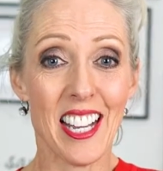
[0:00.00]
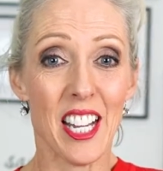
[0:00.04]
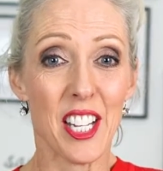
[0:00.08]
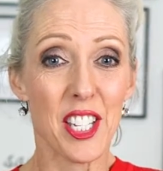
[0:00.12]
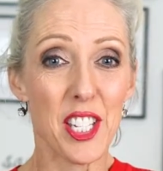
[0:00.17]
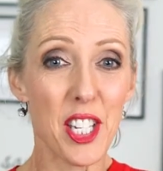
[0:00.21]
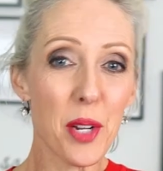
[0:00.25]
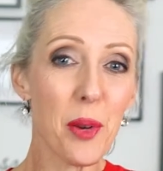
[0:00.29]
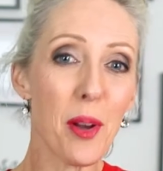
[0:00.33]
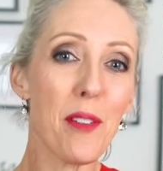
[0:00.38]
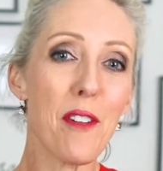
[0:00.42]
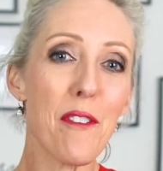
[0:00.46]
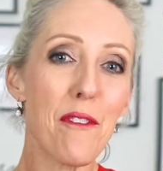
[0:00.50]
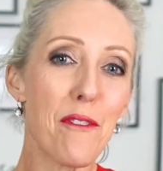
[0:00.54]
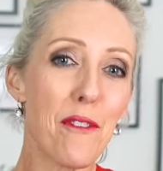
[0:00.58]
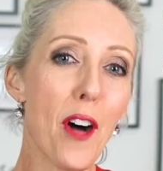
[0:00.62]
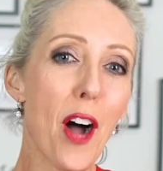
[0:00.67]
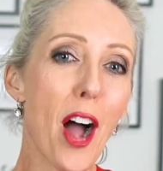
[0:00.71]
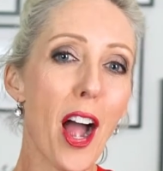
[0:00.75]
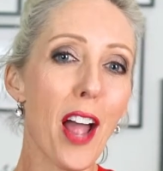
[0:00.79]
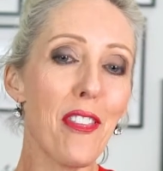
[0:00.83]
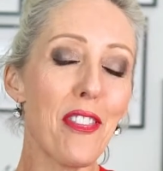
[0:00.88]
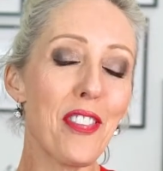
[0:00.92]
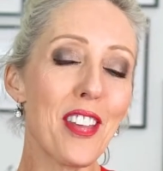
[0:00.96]
Do you ever
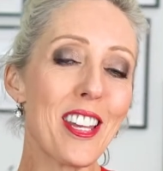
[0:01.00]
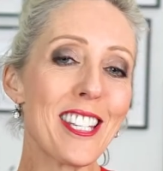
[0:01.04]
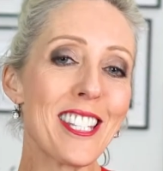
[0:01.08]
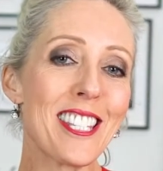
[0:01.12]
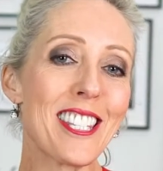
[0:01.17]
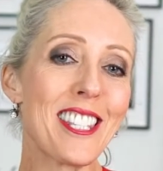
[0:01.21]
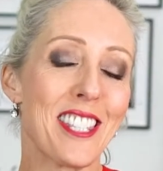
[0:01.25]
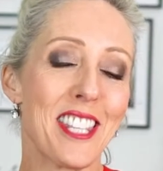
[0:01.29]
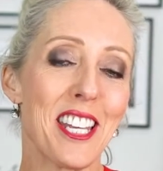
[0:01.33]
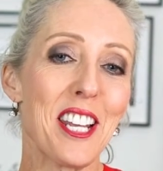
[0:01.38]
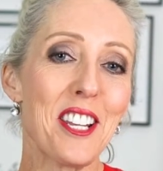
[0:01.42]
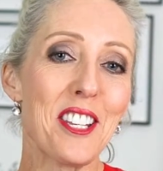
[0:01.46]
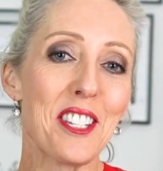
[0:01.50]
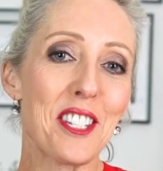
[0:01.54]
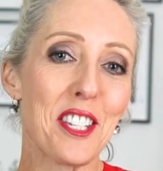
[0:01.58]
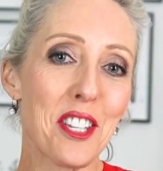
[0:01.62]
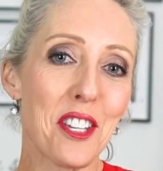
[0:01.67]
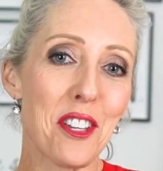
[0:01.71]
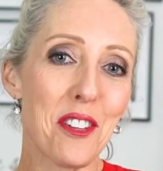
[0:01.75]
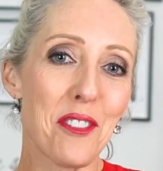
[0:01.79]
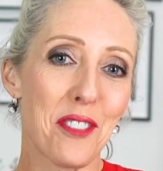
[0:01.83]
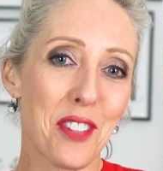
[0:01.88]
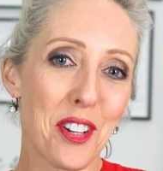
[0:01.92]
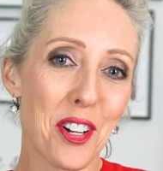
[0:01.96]
find there's things that
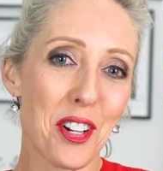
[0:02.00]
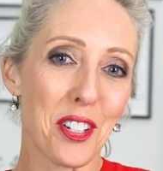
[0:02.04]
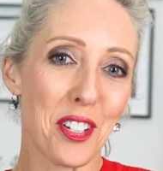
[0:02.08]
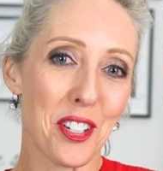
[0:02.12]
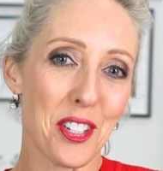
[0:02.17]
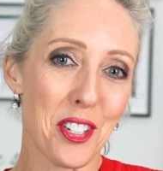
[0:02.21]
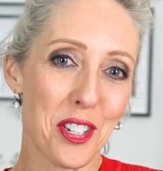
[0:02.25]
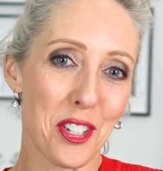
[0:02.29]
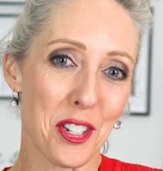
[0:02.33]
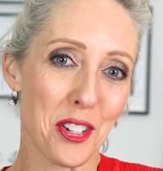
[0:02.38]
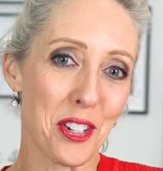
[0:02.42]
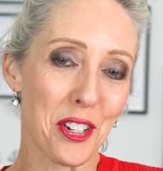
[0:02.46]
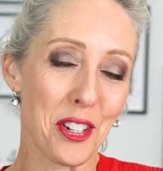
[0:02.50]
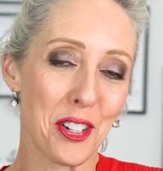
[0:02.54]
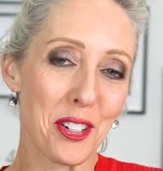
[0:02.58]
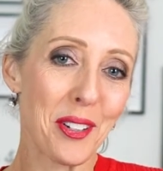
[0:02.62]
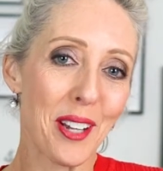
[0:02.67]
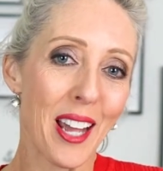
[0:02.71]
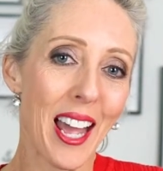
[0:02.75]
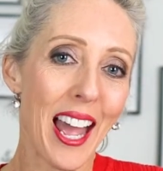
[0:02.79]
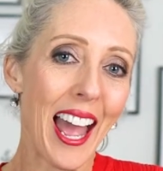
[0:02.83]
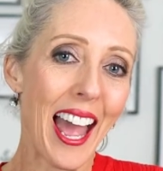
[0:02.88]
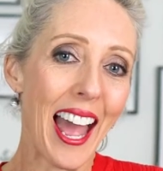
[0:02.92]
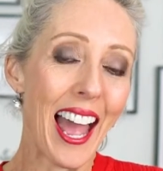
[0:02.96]
you've got to do
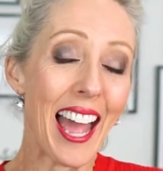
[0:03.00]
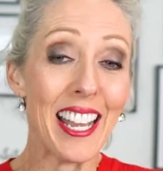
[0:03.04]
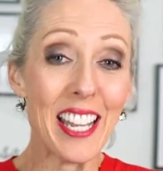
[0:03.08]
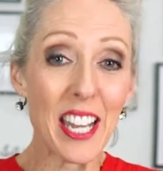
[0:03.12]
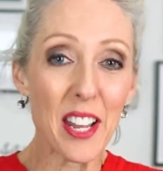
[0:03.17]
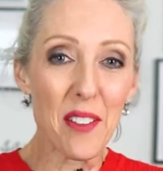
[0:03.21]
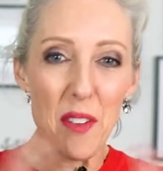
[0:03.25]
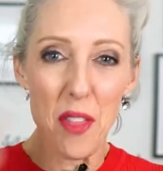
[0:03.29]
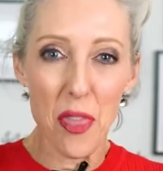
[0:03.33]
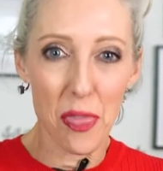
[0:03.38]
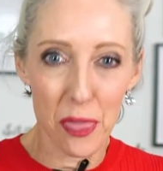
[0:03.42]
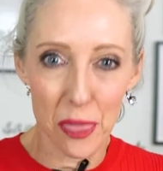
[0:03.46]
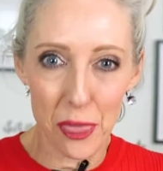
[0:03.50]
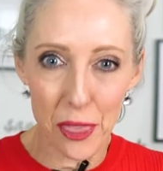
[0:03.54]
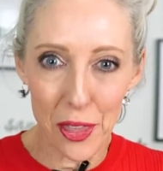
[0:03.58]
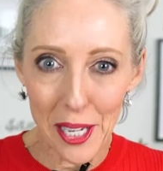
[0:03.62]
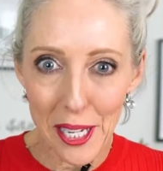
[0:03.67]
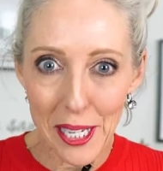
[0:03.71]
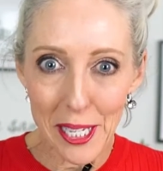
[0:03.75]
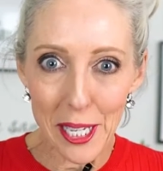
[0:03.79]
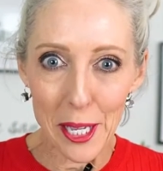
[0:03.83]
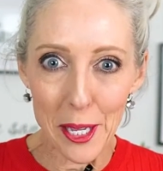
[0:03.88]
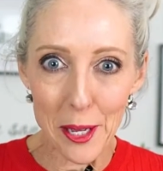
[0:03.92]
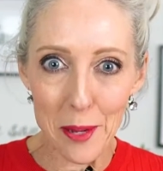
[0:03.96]
and even
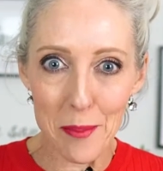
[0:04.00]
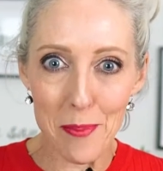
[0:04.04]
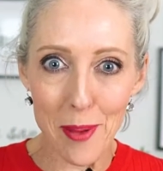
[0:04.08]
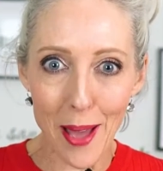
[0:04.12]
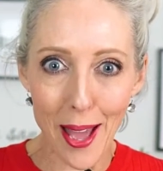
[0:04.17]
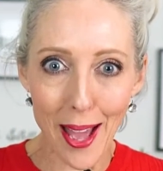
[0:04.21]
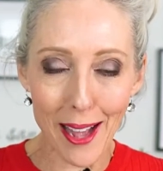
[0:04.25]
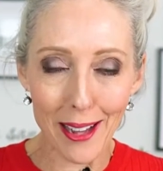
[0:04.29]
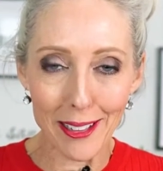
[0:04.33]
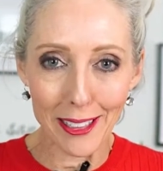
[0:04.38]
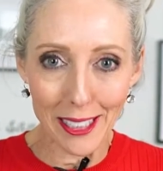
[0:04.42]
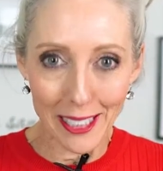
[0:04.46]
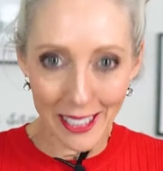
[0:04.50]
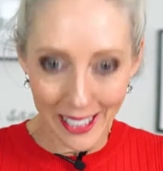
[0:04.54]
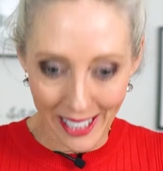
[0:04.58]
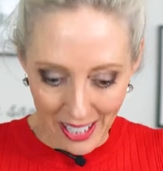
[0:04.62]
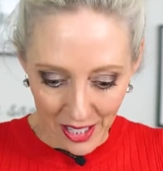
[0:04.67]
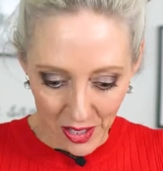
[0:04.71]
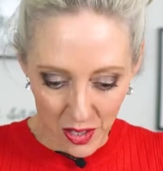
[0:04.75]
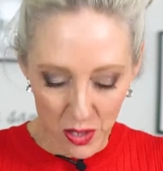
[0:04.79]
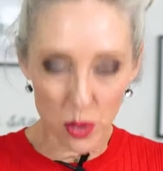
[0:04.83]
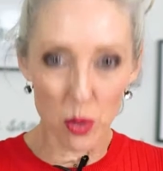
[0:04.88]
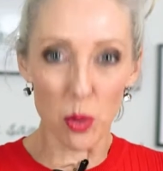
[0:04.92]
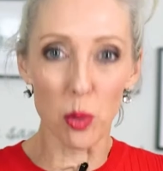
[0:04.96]
thinking about it
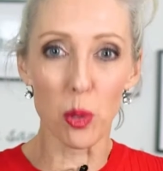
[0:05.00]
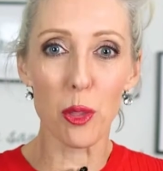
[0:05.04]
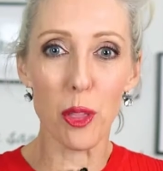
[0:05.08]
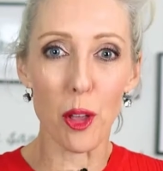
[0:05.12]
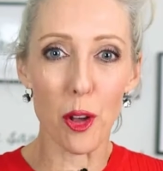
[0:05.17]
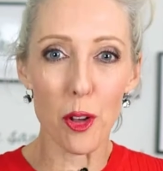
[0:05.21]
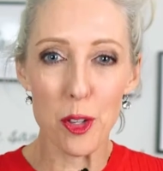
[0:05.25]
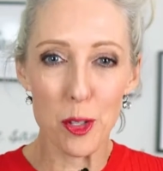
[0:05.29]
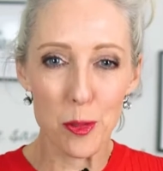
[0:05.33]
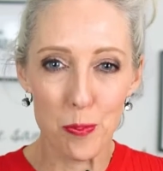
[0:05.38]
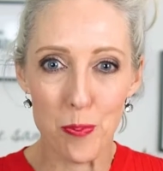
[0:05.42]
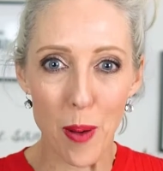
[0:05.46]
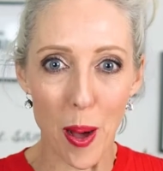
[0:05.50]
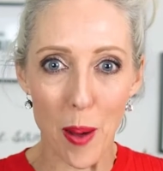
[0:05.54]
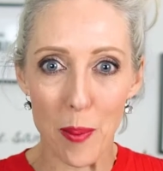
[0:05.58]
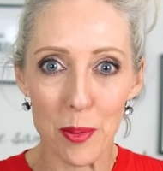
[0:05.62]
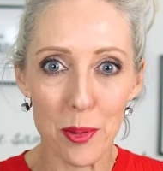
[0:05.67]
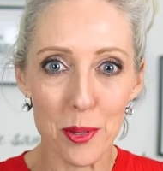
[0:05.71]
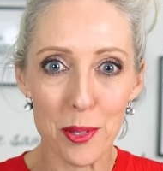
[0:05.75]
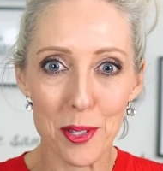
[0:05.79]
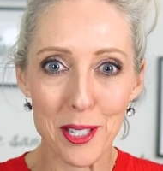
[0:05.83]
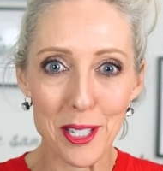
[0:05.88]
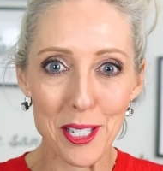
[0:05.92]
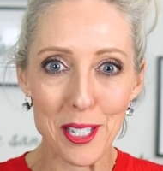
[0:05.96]
gets all those
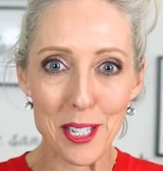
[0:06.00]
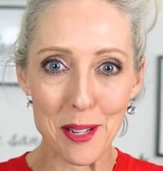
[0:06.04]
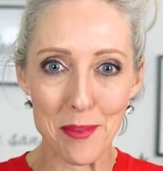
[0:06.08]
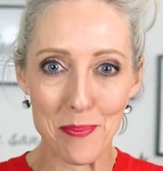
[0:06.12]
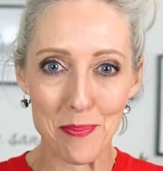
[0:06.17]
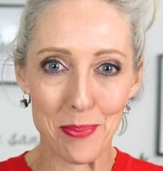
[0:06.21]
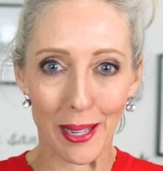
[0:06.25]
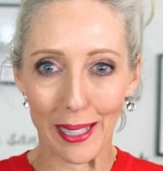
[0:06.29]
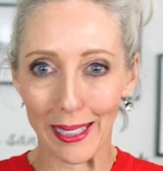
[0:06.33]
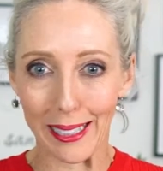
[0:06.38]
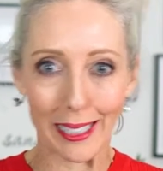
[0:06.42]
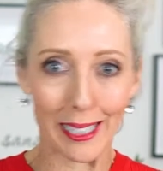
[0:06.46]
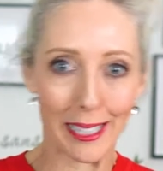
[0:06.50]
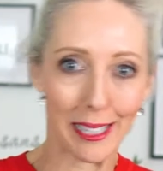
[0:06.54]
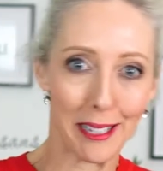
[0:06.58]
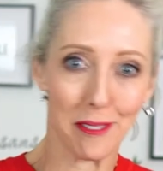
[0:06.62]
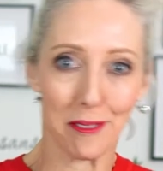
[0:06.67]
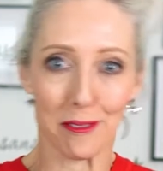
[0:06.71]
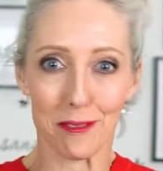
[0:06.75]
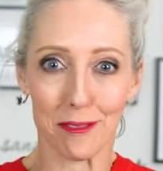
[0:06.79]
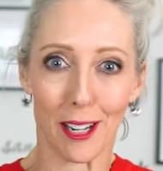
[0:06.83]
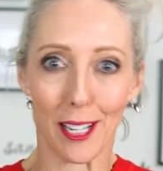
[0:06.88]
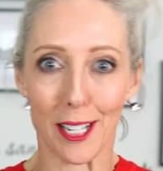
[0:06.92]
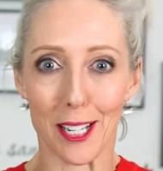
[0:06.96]
bubbles in your belly,
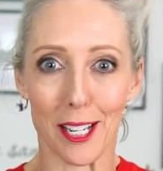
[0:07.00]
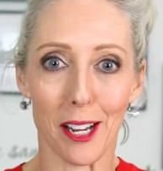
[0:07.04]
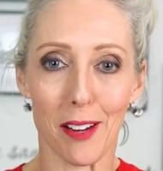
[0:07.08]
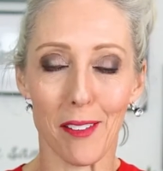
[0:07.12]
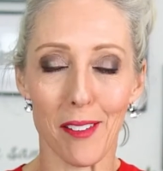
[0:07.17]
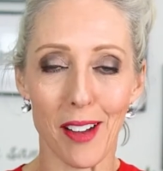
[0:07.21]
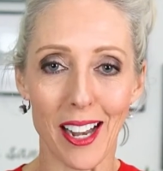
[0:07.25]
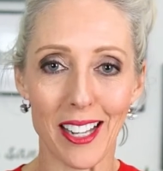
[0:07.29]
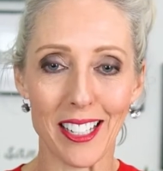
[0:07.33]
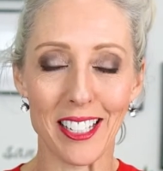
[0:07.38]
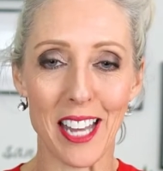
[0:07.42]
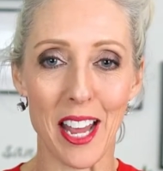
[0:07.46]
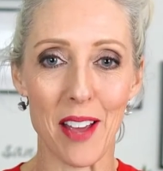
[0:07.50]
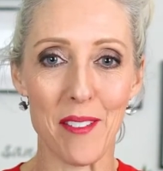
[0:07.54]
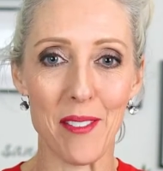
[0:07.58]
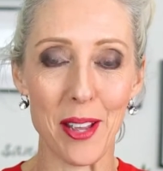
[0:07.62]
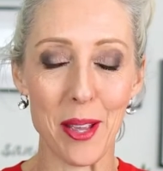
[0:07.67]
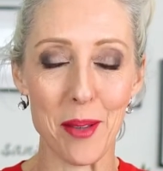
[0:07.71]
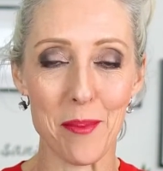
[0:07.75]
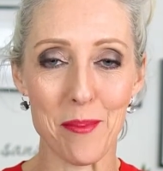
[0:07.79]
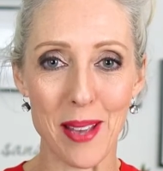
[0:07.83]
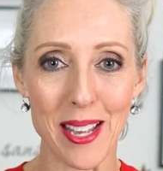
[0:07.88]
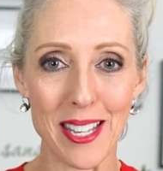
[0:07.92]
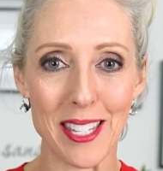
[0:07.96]
running around and
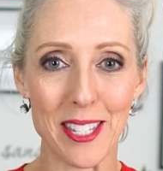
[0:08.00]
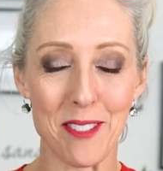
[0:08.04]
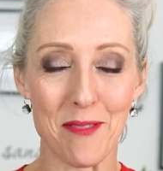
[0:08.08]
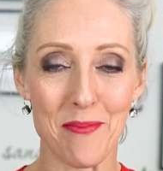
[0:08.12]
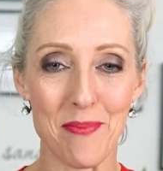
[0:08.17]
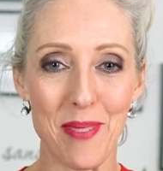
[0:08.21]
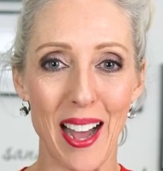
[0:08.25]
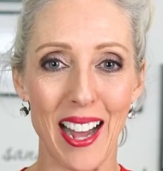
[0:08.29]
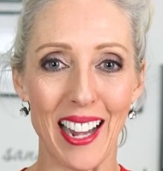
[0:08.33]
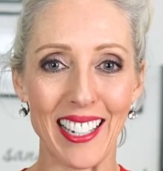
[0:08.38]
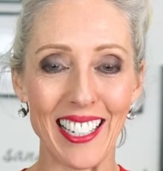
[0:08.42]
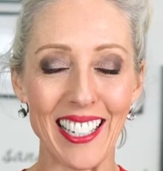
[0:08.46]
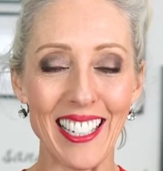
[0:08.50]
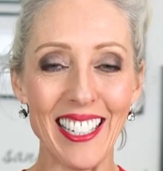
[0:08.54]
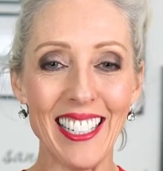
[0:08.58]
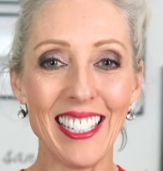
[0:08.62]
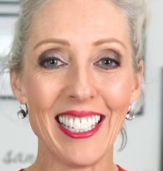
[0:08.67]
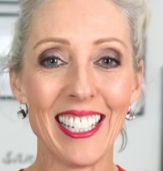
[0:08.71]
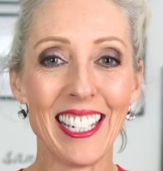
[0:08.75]
having a massive party?